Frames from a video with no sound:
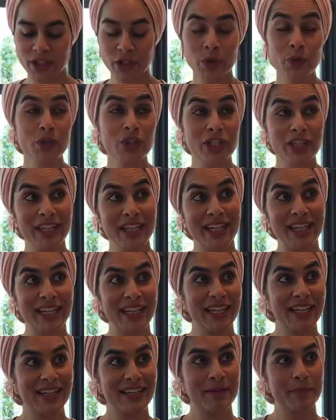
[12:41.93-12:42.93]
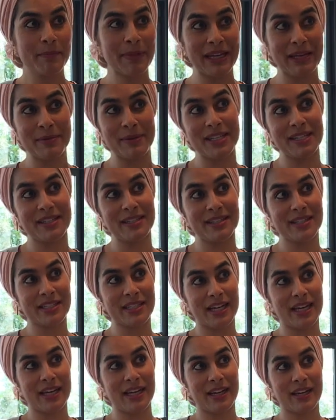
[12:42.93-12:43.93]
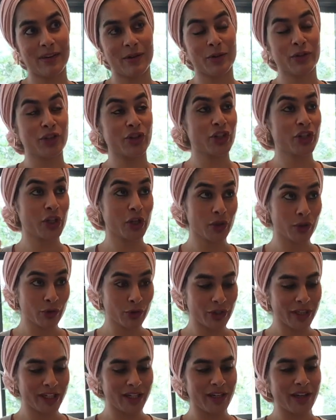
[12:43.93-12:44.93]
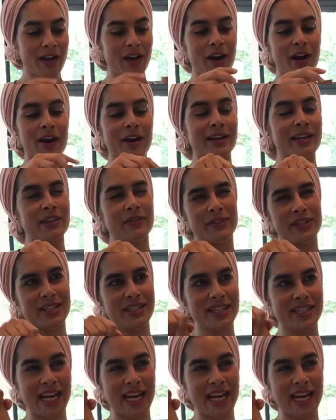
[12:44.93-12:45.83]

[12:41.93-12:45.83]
Usually babies or children are given